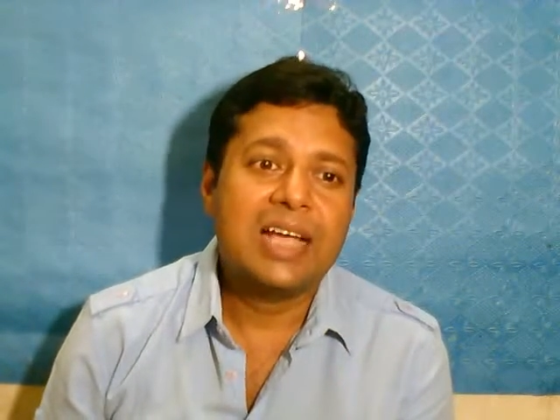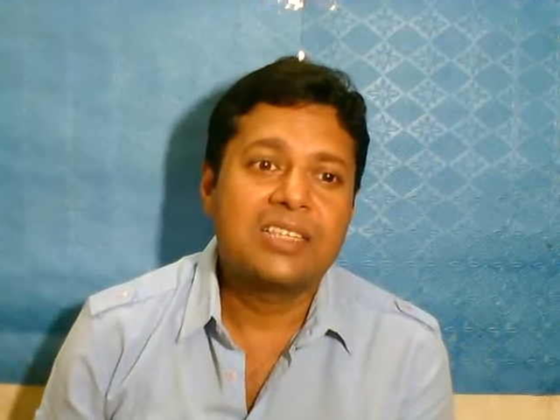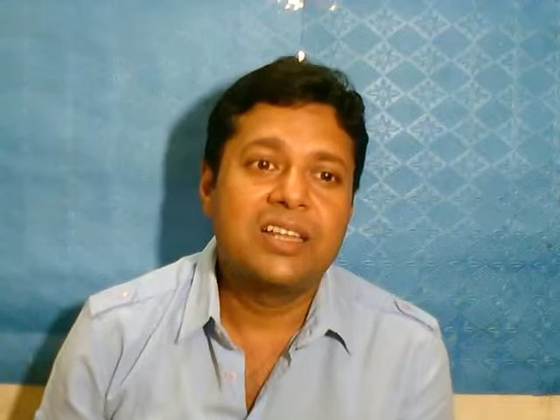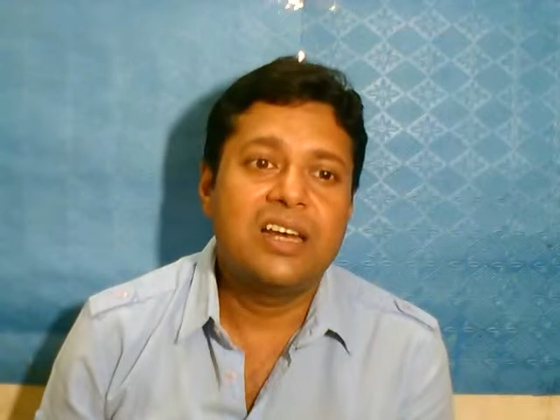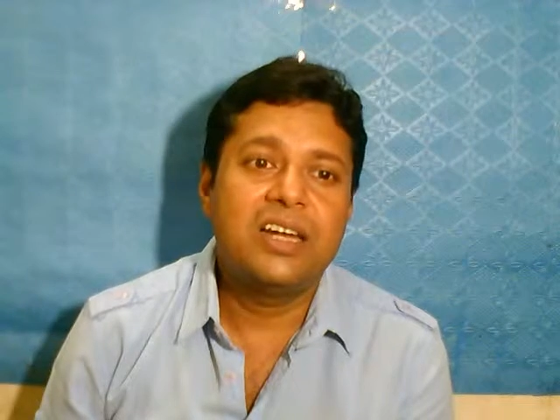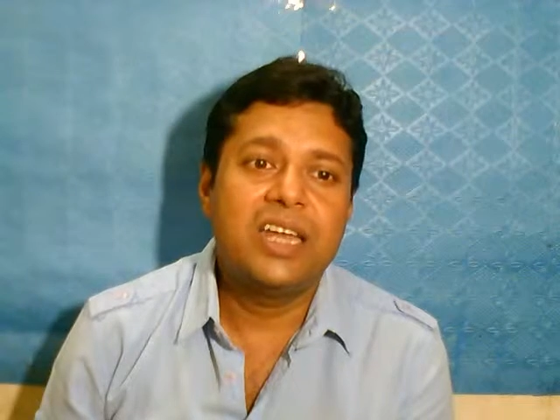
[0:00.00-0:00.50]

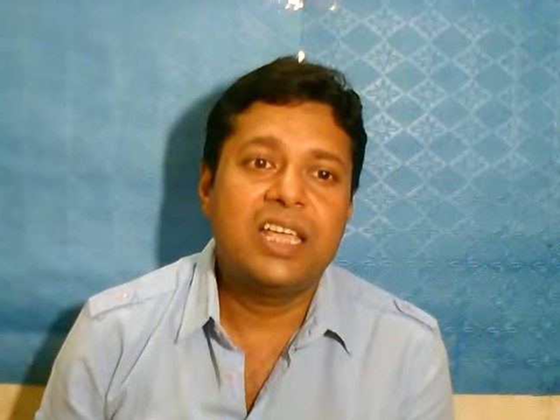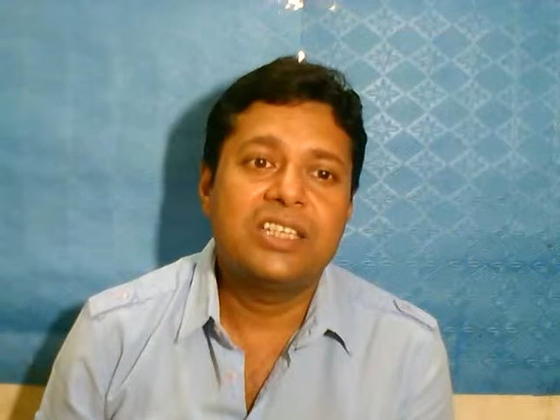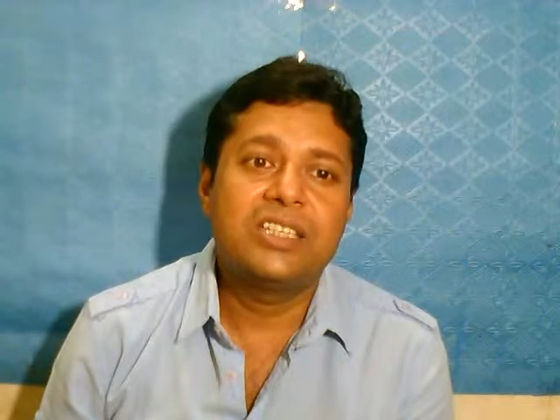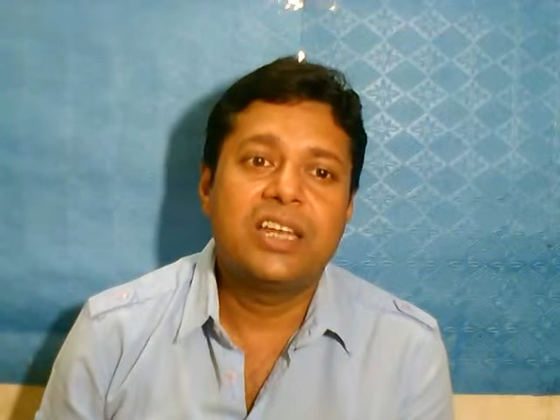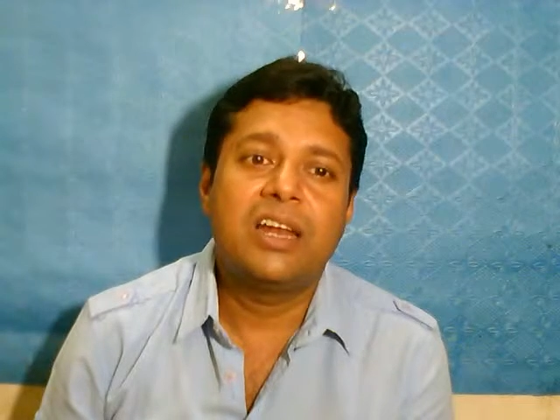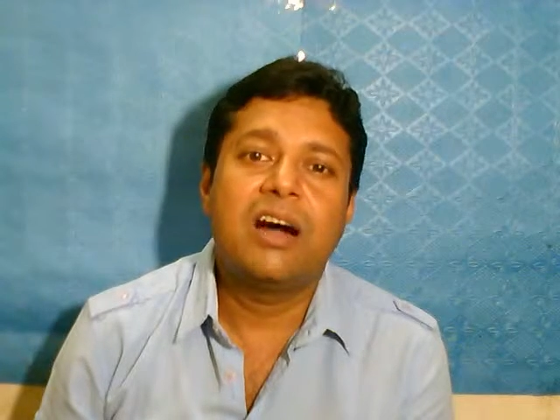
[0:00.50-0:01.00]
excellent
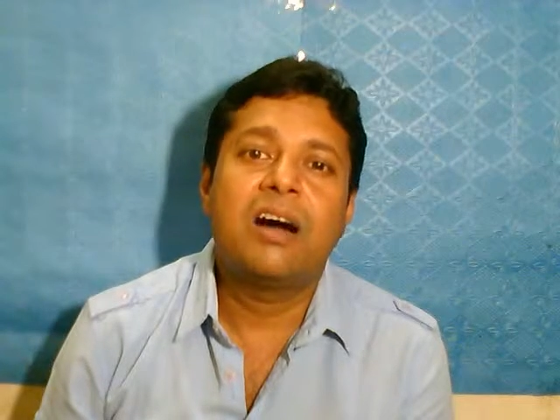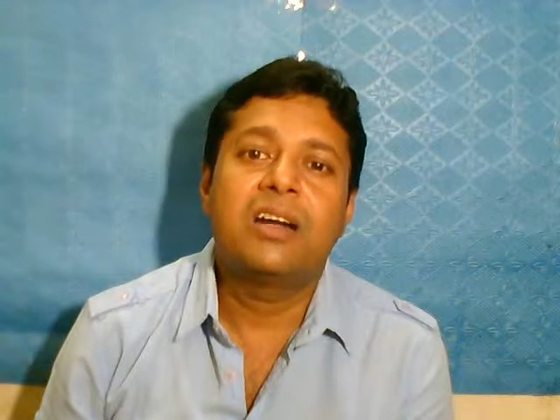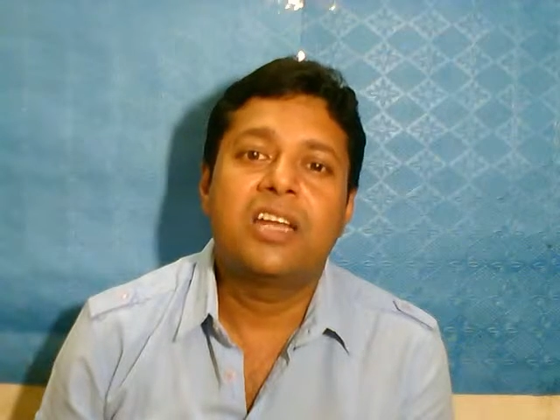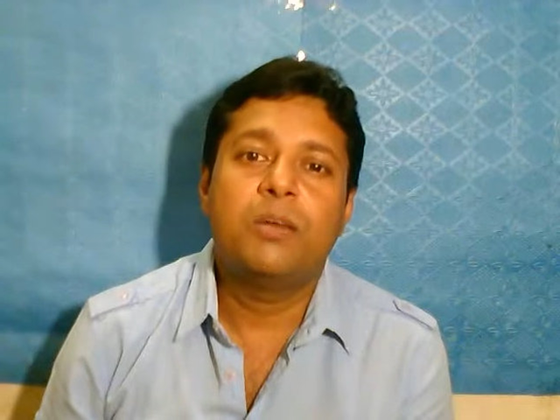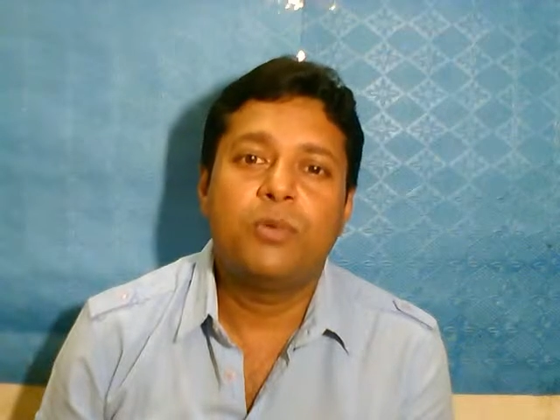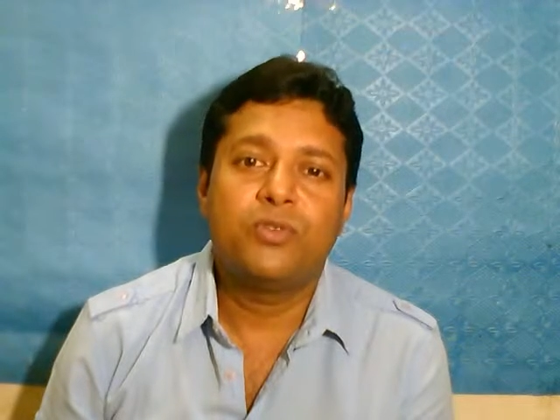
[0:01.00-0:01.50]
taste in
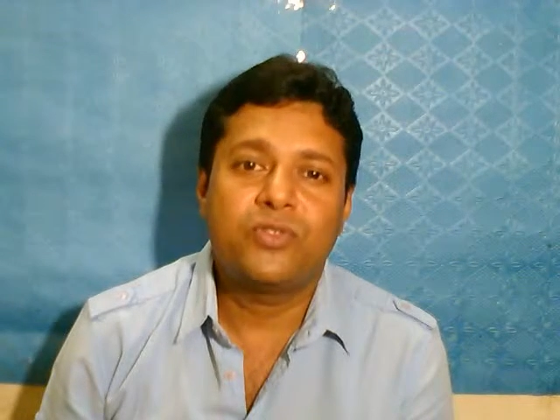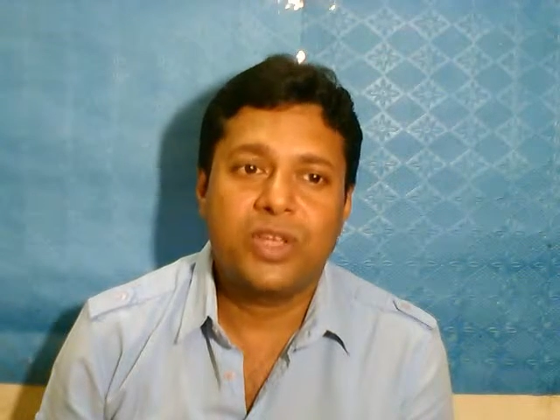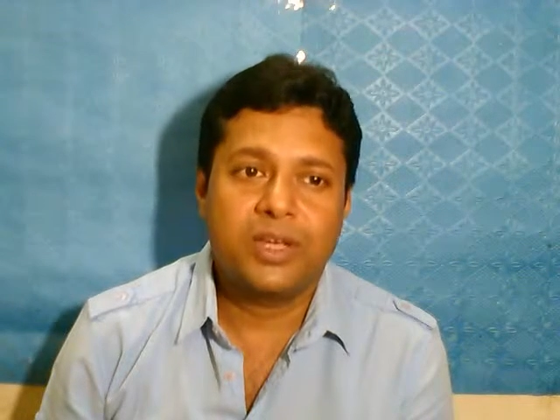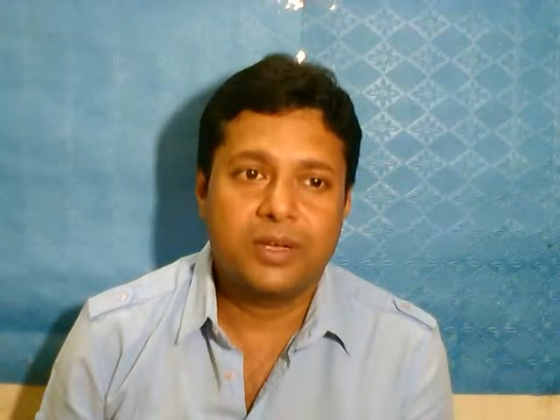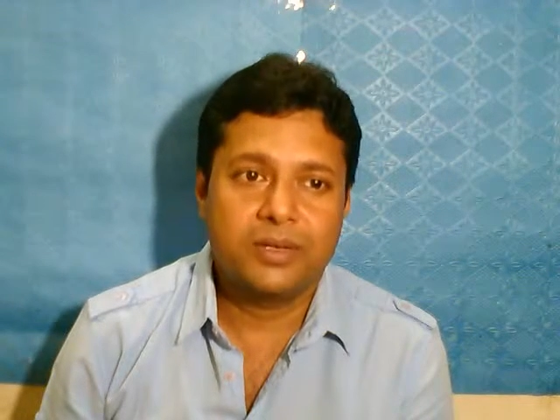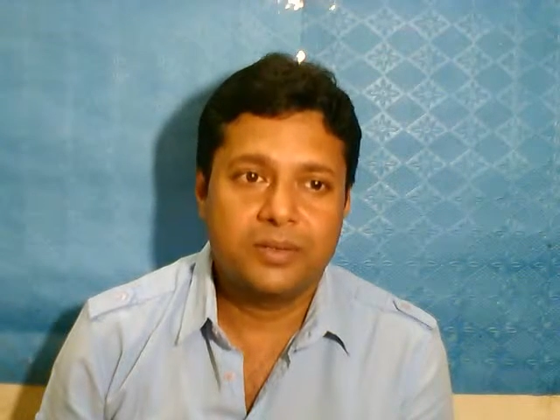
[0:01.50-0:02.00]
art and music.